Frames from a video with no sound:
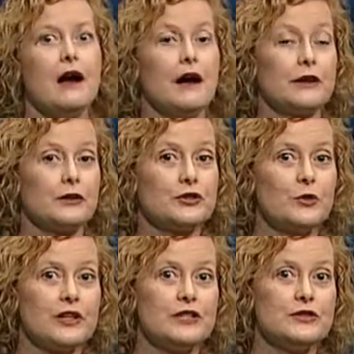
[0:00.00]
Article
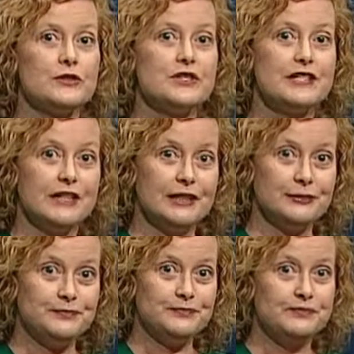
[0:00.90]
22c
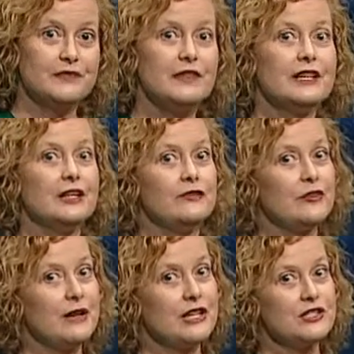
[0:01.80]

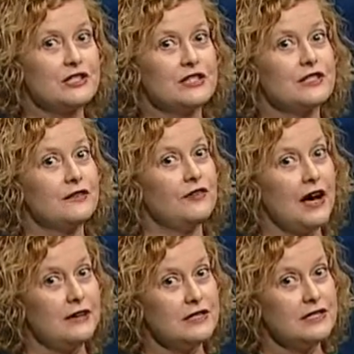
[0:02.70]
Information is a
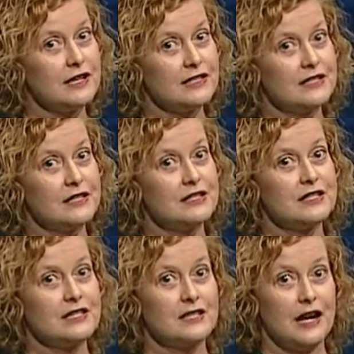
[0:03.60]
vital necessity to
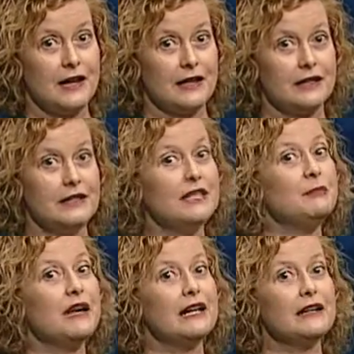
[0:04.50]
society.
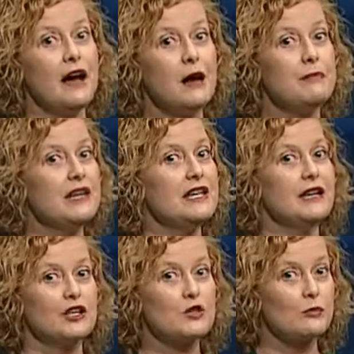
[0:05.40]
It may not be
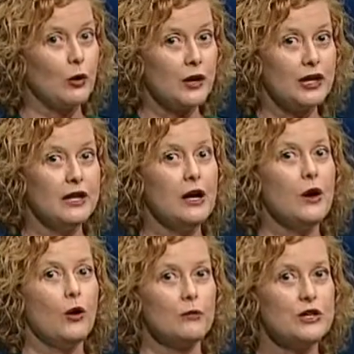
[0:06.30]
exploited
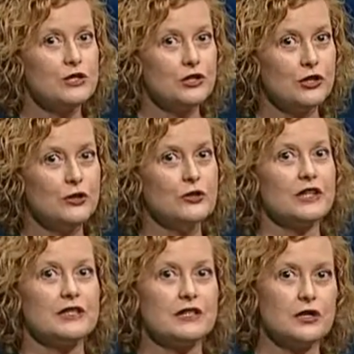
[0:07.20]
or
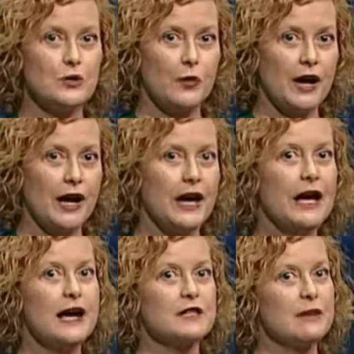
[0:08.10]
misused in such a way
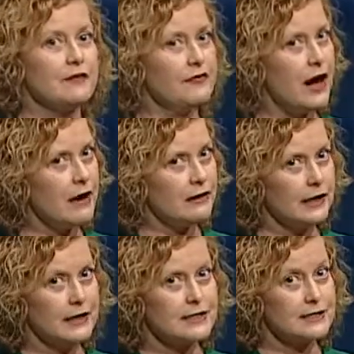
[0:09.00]
as may
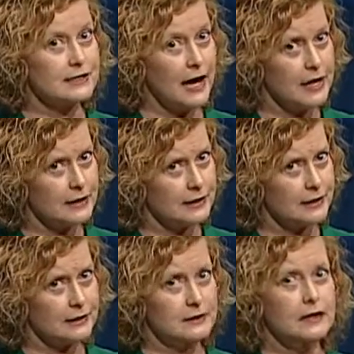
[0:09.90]
violate
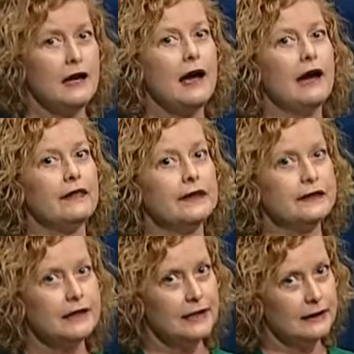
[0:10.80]
sanctities and the
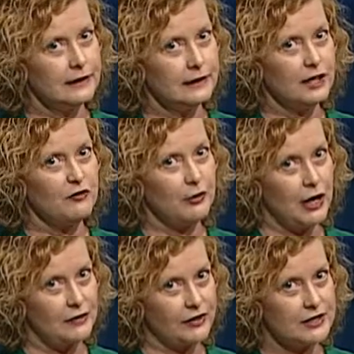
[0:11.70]
dignity of
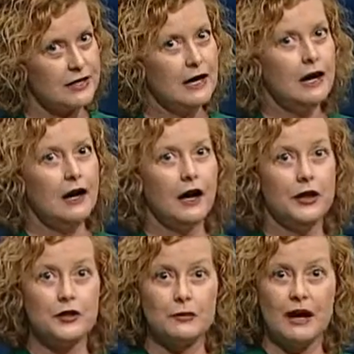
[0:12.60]
prophets,
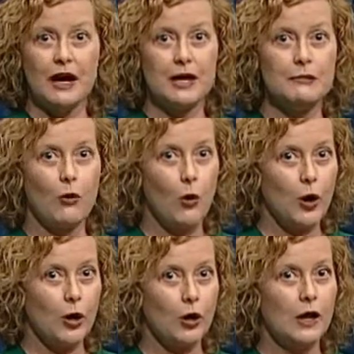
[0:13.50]
undermine
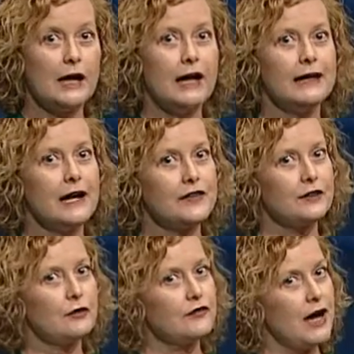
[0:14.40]
moral and
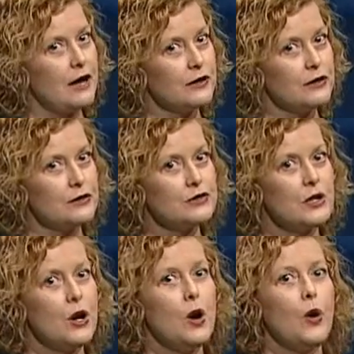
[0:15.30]
ethical values,
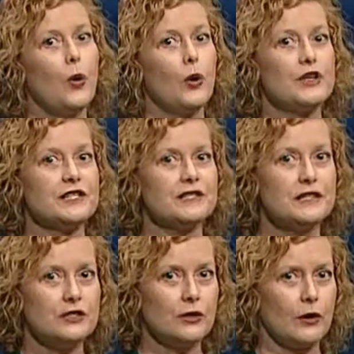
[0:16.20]
or
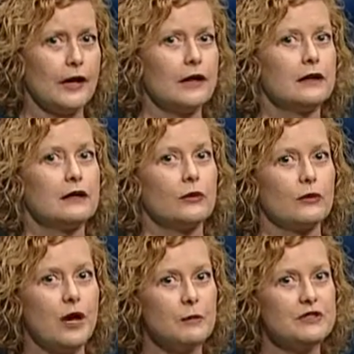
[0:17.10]
disintegrate,
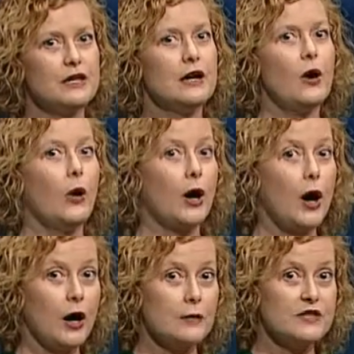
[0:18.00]
corrupt, or
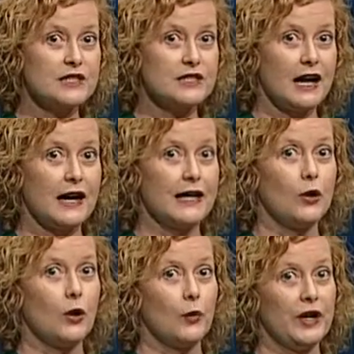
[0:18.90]
harm society
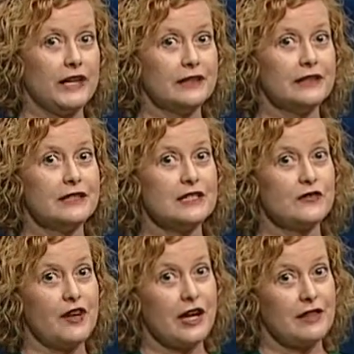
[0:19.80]
or weaken its
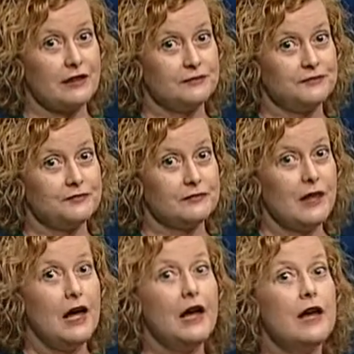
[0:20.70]
faith.
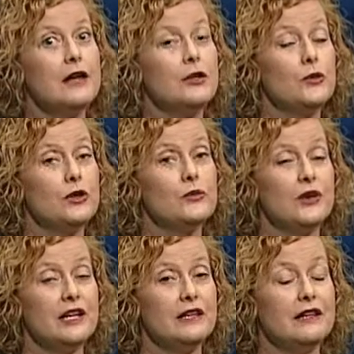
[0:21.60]
You can
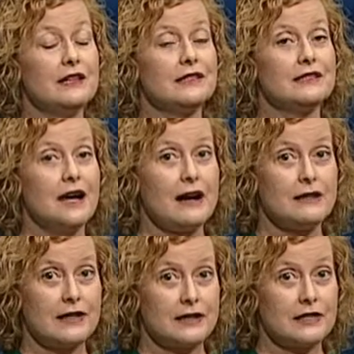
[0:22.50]
read the entire
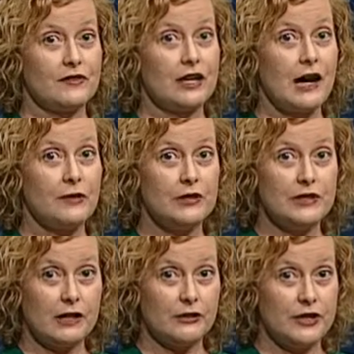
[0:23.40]
text of the Cairo
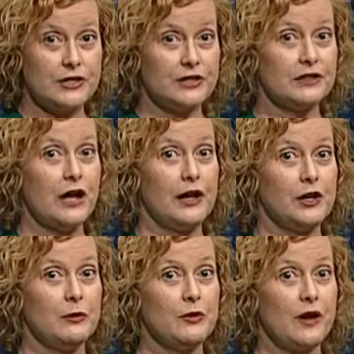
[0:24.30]
Declaration on
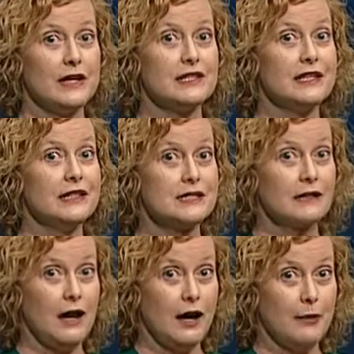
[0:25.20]
Human Rights in
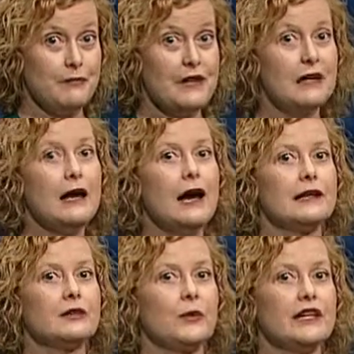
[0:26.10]
Islam
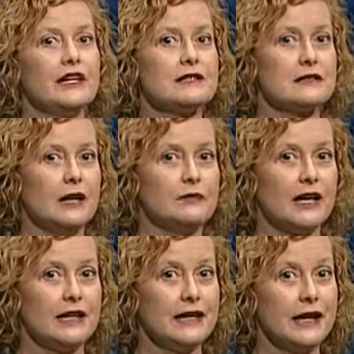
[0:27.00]
at the
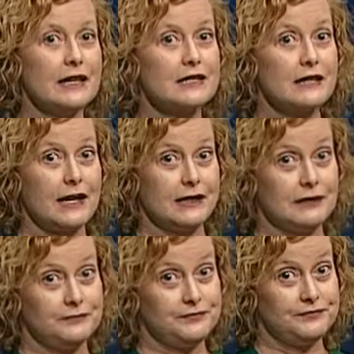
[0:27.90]
wikiislam.net site.